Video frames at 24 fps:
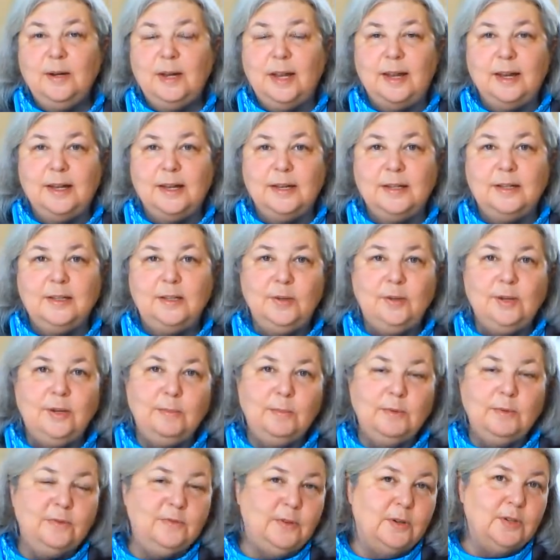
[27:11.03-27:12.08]
and you
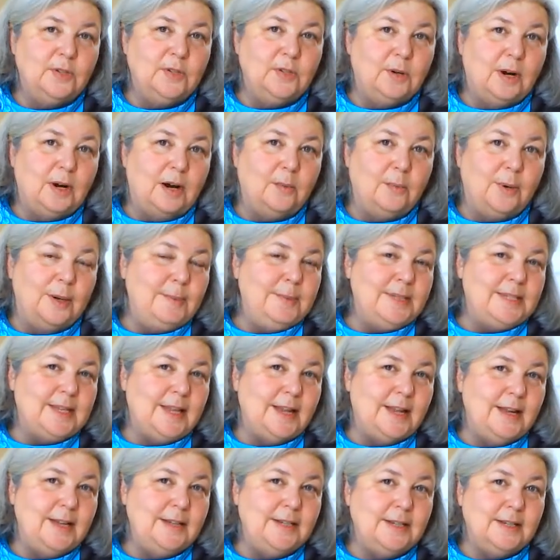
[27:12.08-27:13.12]
can refer to our
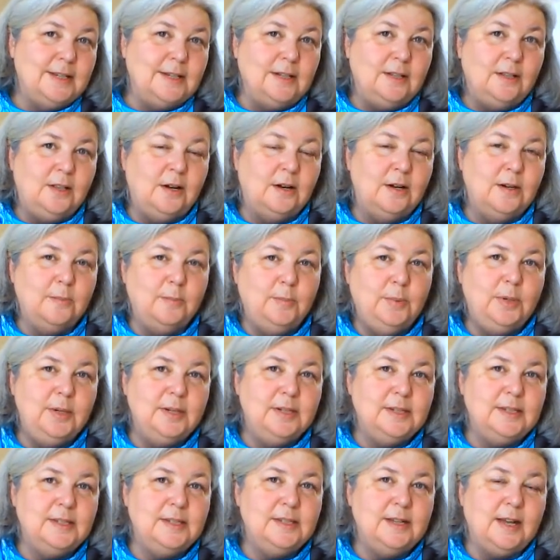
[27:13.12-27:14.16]
website at
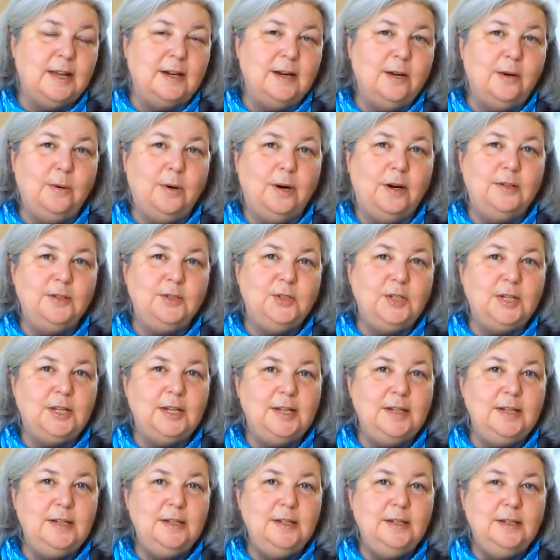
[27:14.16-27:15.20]

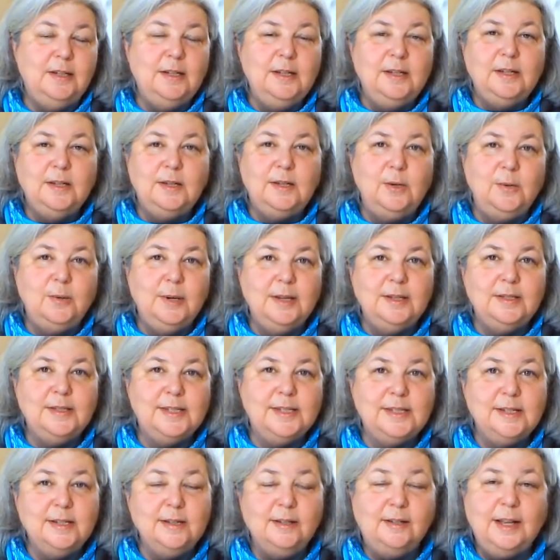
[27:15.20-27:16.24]
clarkbooks.org. You can
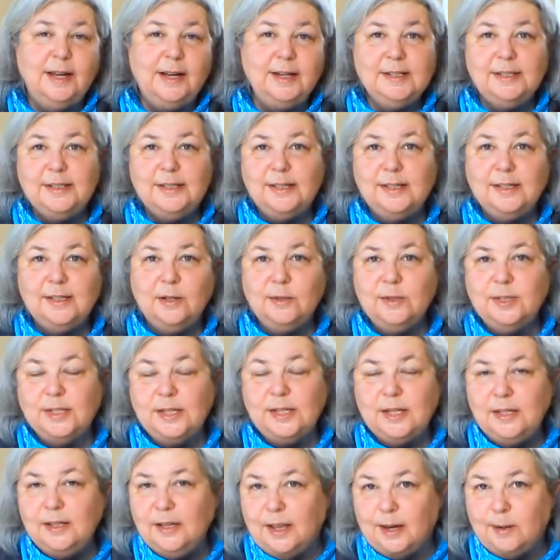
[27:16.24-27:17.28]
still access our
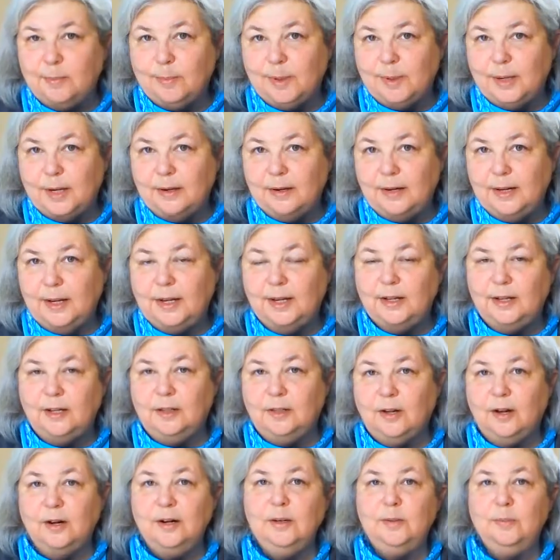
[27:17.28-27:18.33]
seed library at
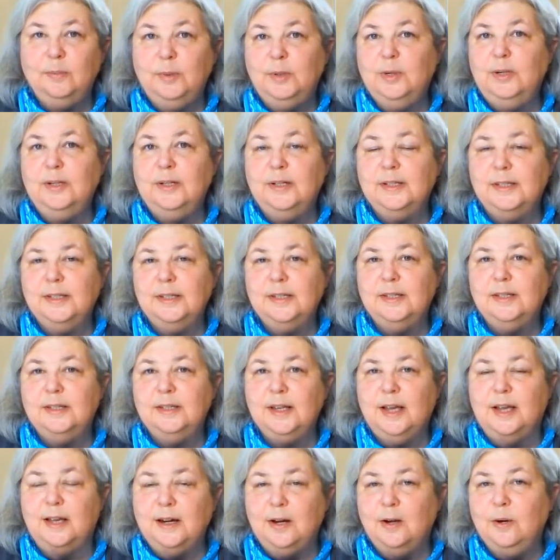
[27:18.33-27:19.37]

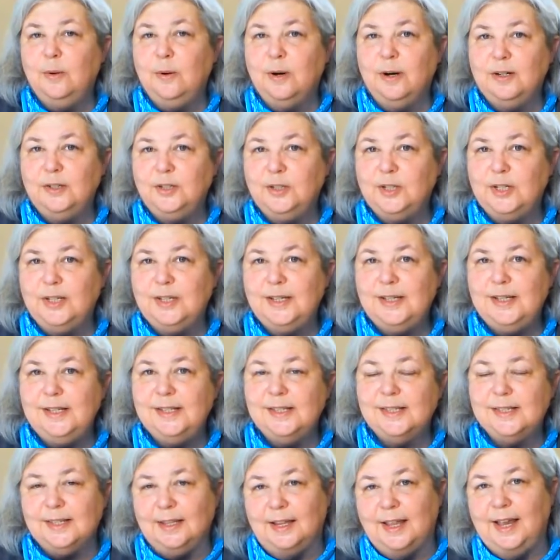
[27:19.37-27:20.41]

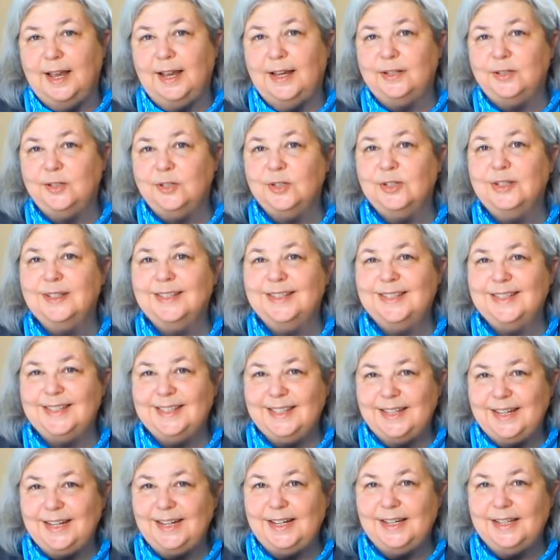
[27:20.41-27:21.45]

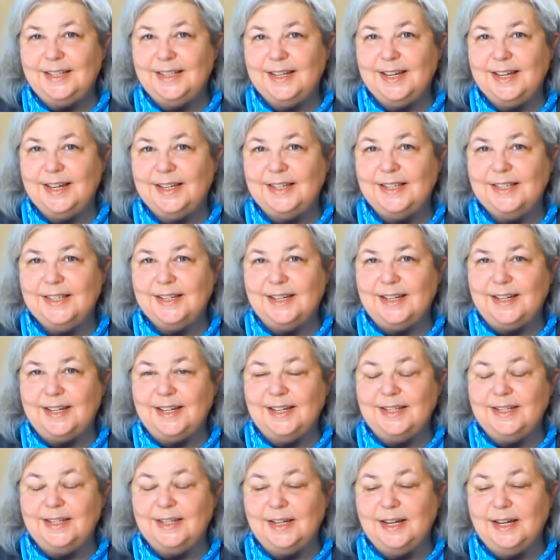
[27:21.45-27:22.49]
clarkbooks.org/seeds,
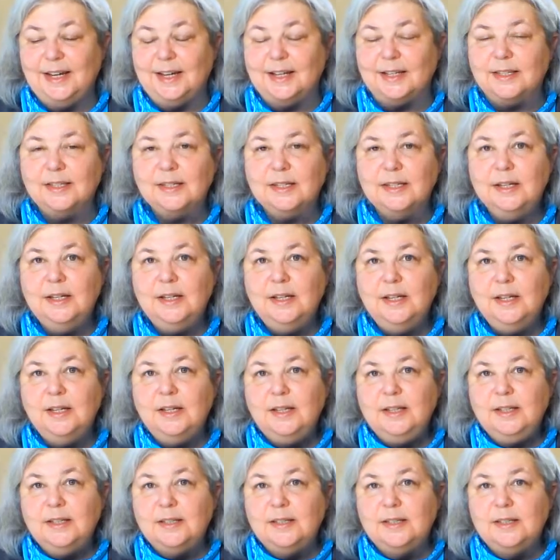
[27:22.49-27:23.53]
S-E-E-D-S.
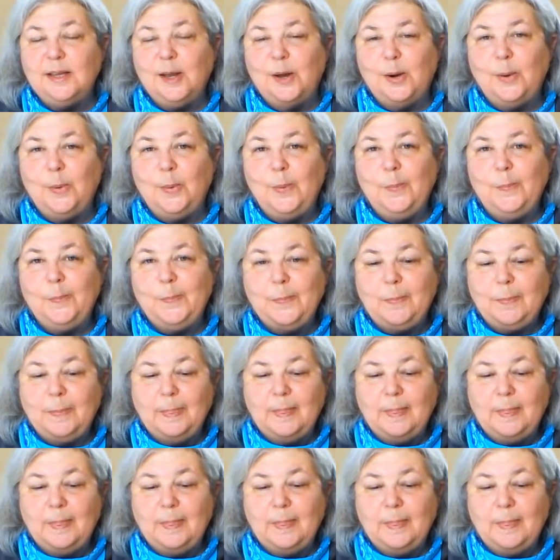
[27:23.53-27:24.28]
So